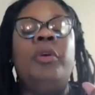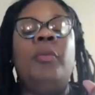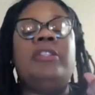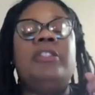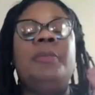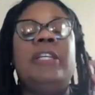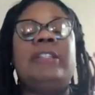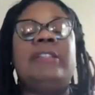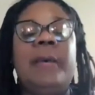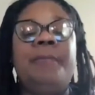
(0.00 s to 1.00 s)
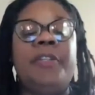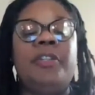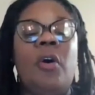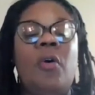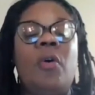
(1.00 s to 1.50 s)
We want to be accepted
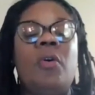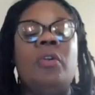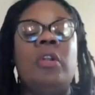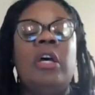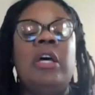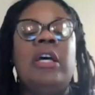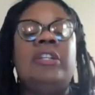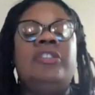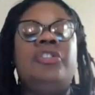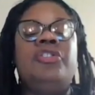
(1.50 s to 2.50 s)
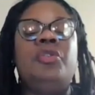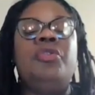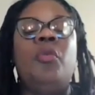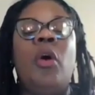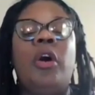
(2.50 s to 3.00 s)
whole, to do
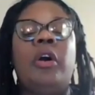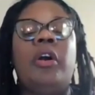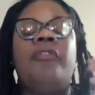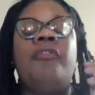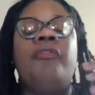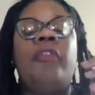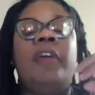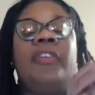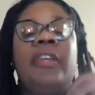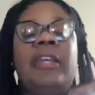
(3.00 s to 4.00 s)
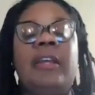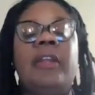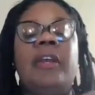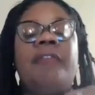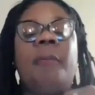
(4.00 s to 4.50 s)
the work of
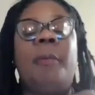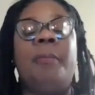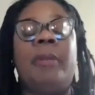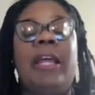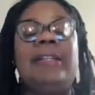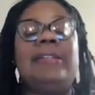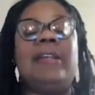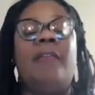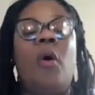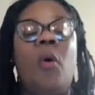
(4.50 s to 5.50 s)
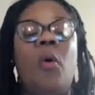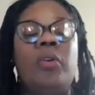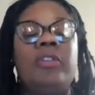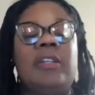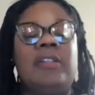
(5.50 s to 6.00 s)
healing from a place of
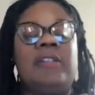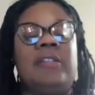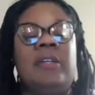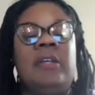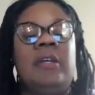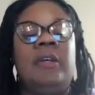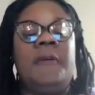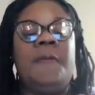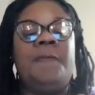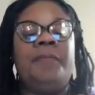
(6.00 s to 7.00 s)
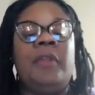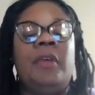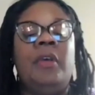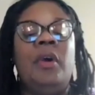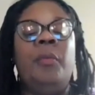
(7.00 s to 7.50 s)
wholeness.
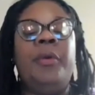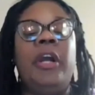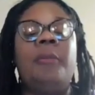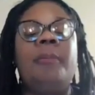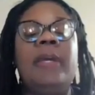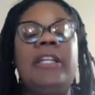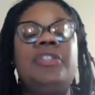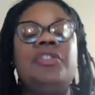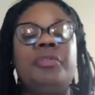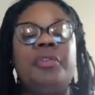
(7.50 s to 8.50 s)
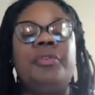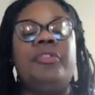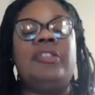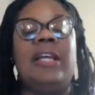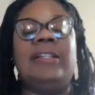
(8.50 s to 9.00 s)
We are many
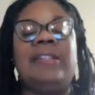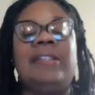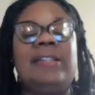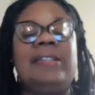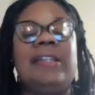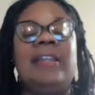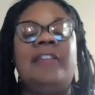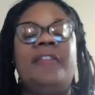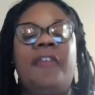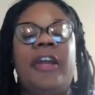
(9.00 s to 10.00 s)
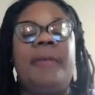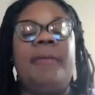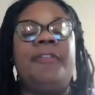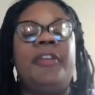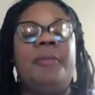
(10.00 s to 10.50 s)
truths that exist in the frame
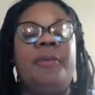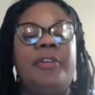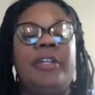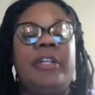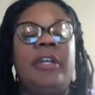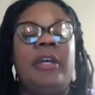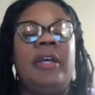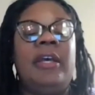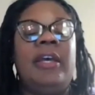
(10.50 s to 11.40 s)
of community.